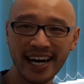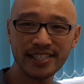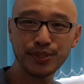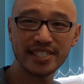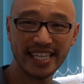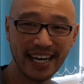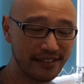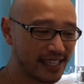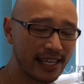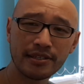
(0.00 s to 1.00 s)
I had a tooth taken out.
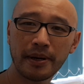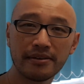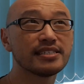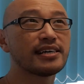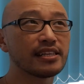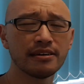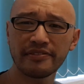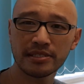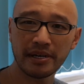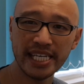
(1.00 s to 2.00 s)
It was about, I don't know, I
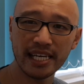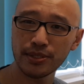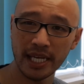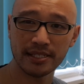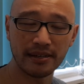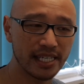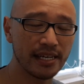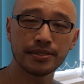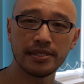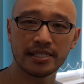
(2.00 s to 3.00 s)
think it was about a year
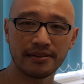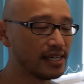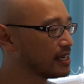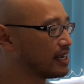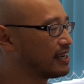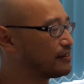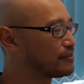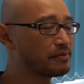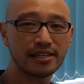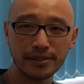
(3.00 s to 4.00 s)
or 2 years ago. One
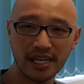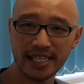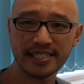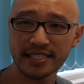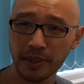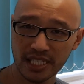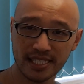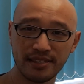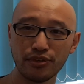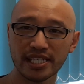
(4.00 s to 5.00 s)
of my close colleagues is a specialist
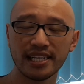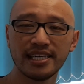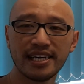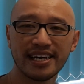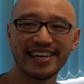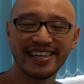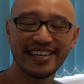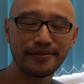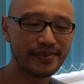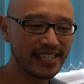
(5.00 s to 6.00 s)
in root canal.
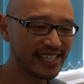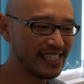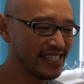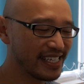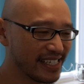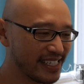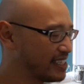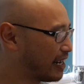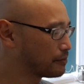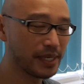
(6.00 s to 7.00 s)
He
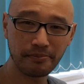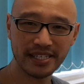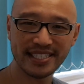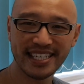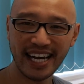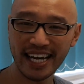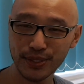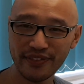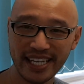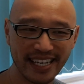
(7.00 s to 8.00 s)
helped me because I had
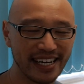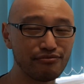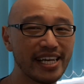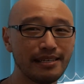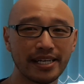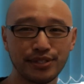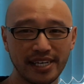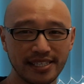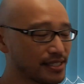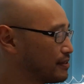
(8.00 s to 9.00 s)
toothache. I had really bad
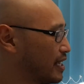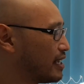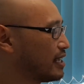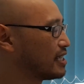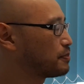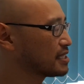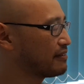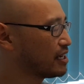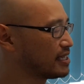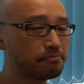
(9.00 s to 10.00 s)
toothache in my tooth there. It's because I've
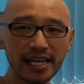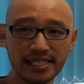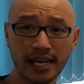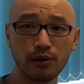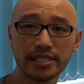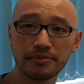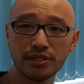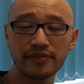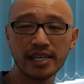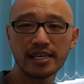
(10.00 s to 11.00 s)
got an impacted wisdom
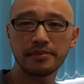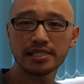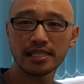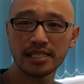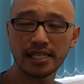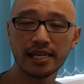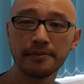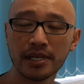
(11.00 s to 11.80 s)
tooth. It means that the